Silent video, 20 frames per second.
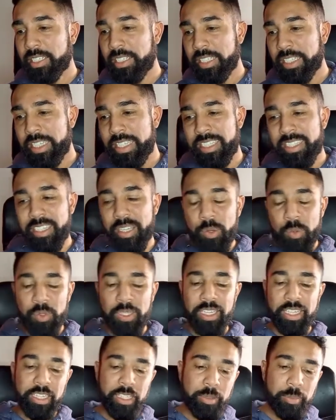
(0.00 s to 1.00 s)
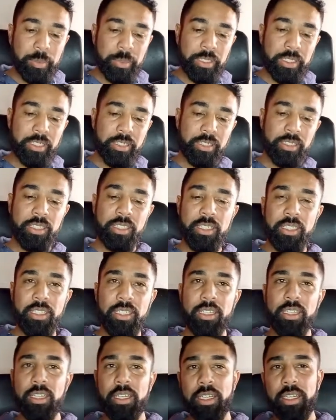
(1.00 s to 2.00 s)
He's so laboured,
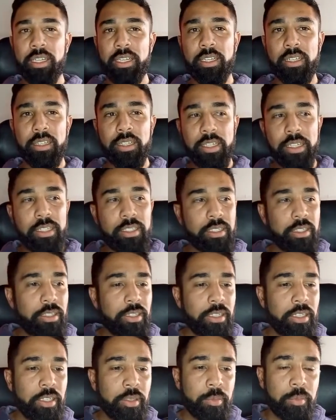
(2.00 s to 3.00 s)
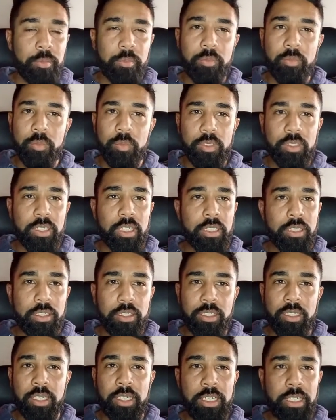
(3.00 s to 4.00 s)
and against a team such
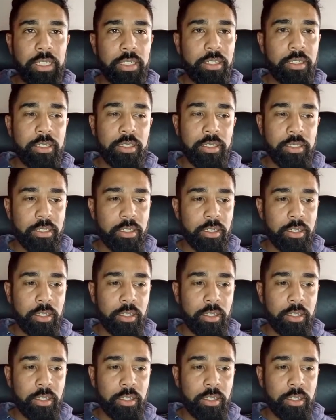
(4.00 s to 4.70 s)
as Leeds,